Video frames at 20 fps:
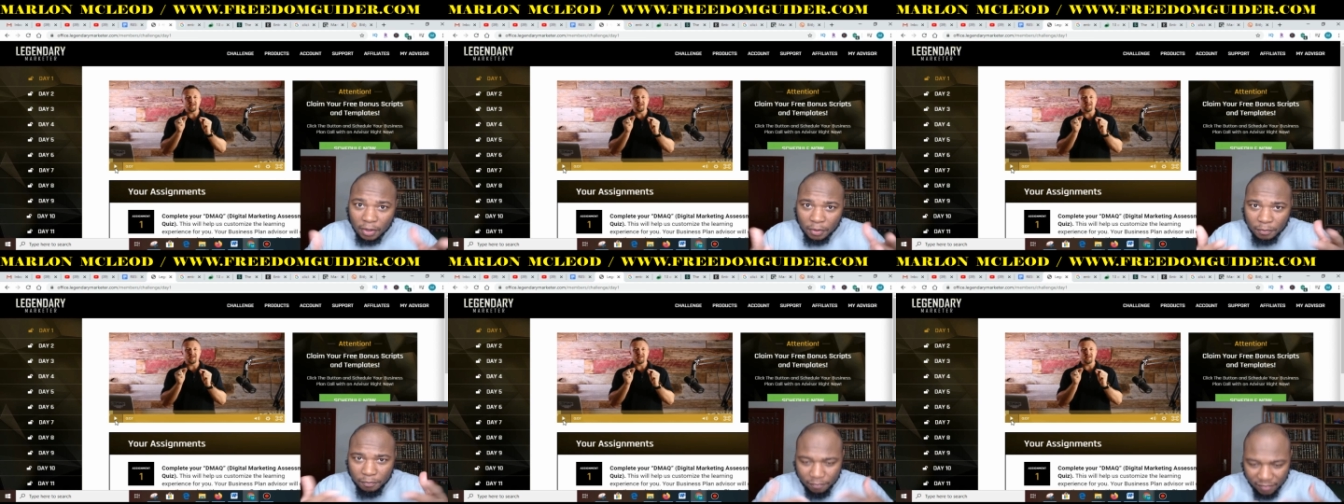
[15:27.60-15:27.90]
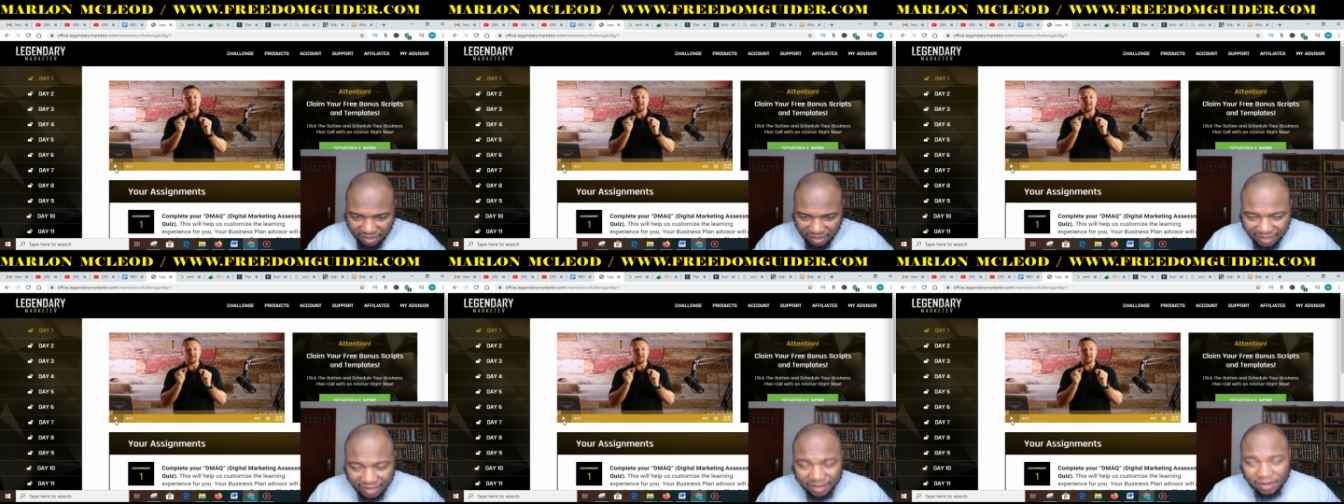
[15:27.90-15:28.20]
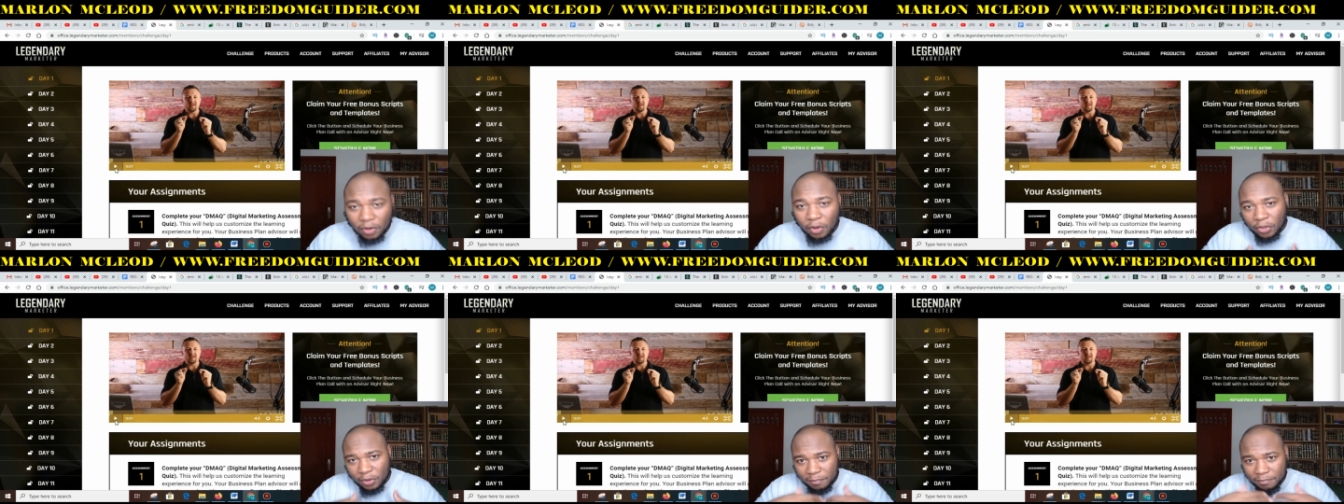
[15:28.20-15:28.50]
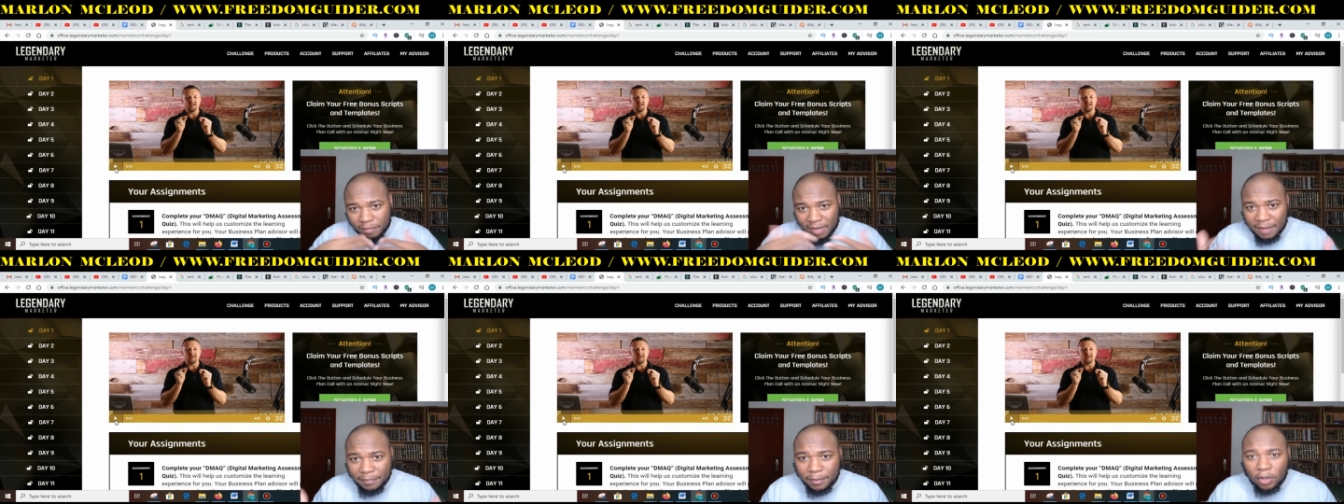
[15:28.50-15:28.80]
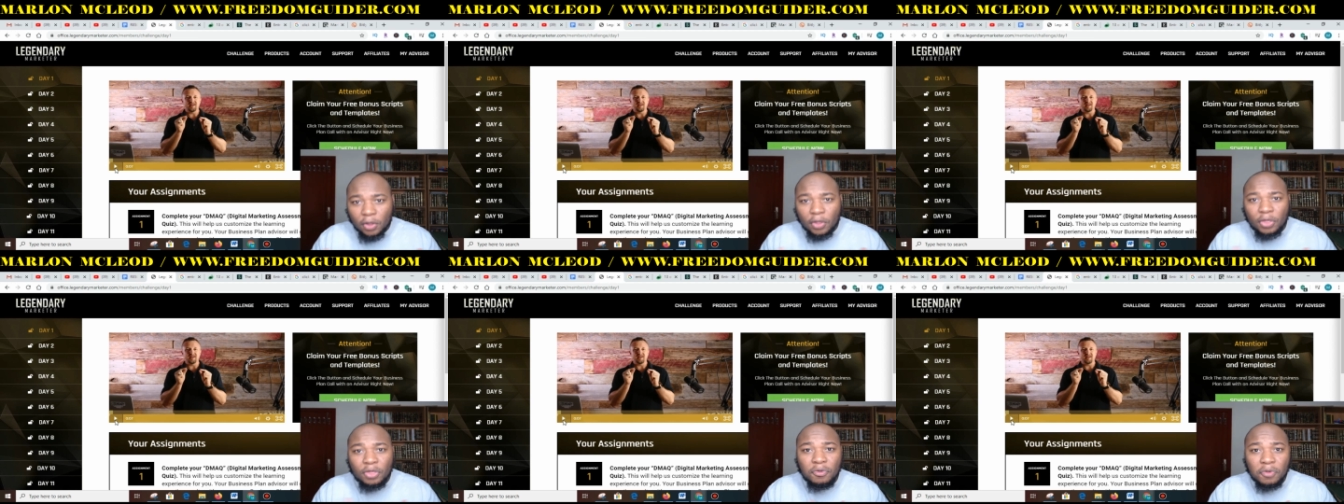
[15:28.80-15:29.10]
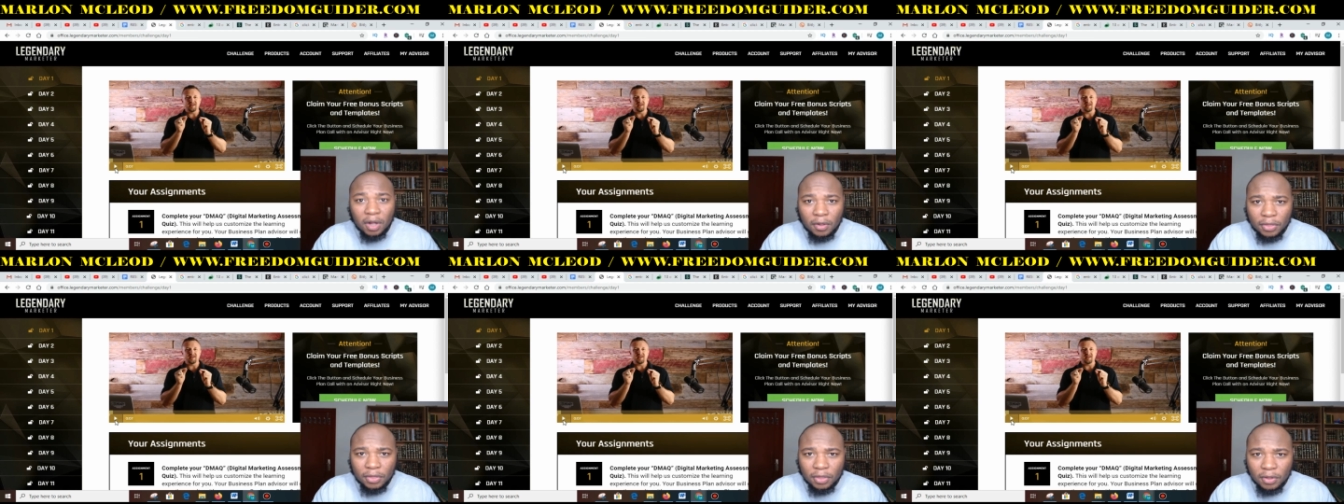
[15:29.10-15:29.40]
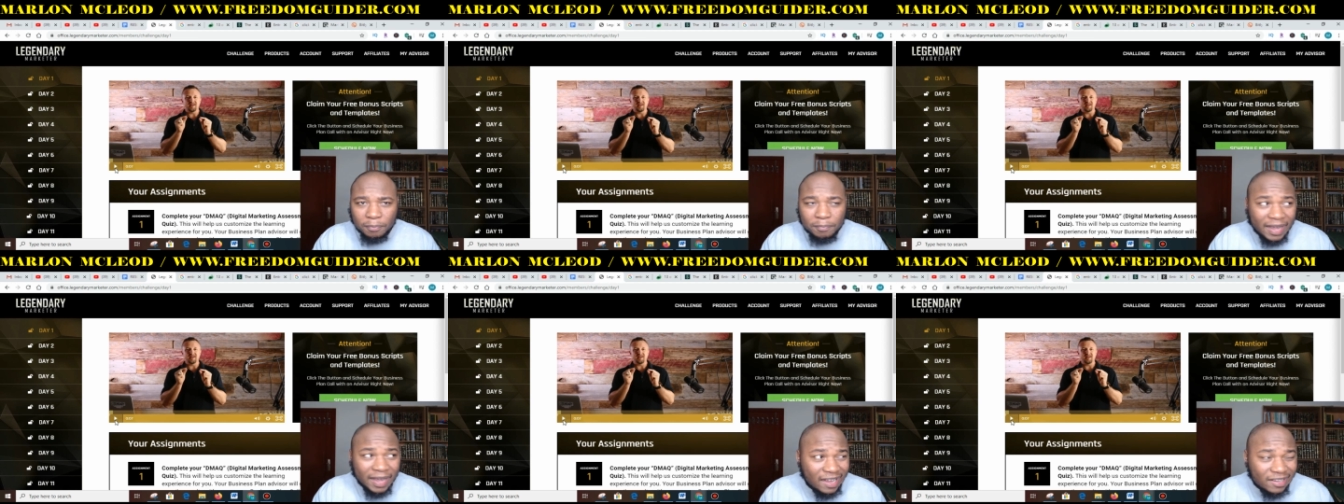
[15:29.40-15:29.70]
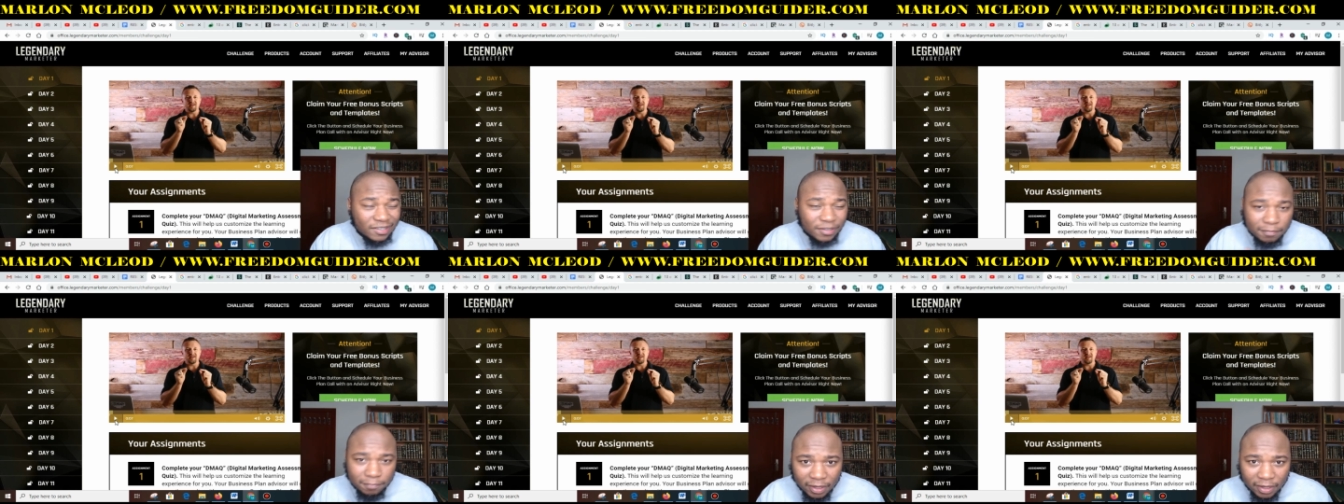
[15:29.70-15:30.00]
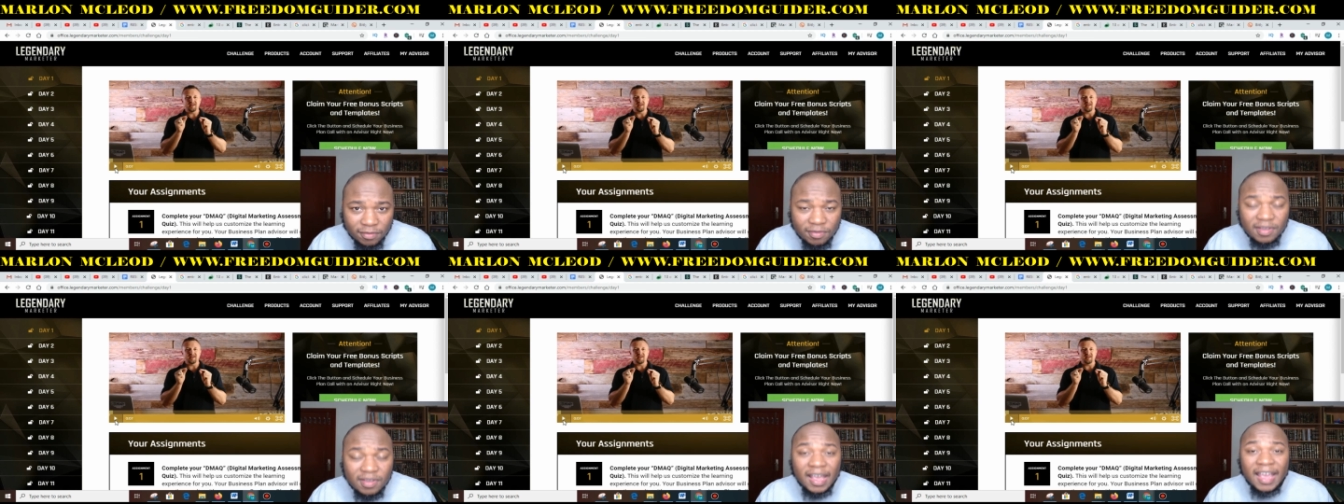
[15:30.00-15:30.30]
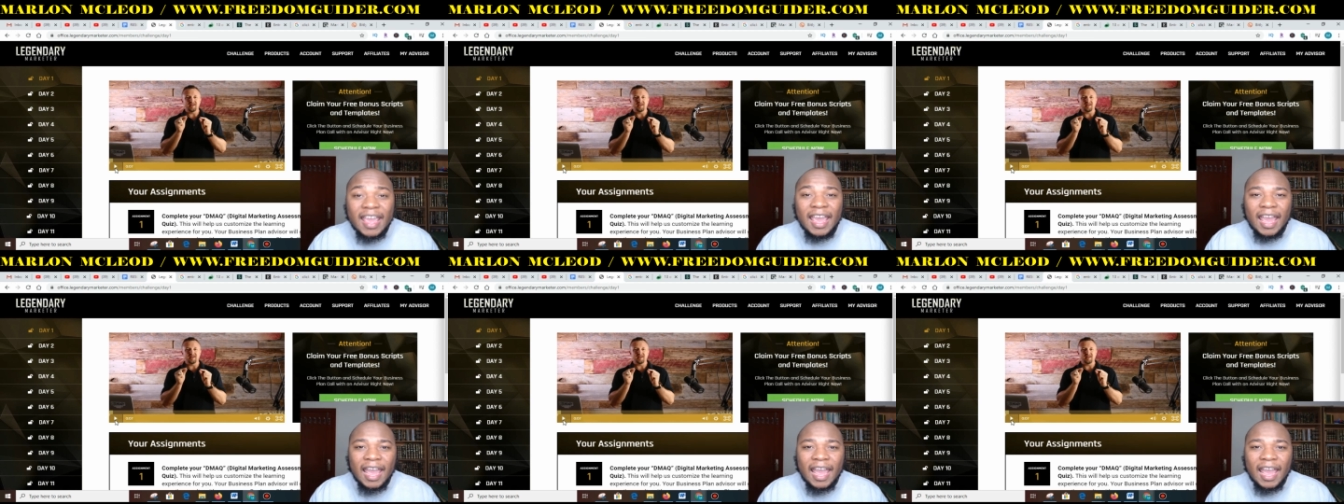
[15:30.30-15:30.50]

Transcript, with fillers: me and other people throughout the past months,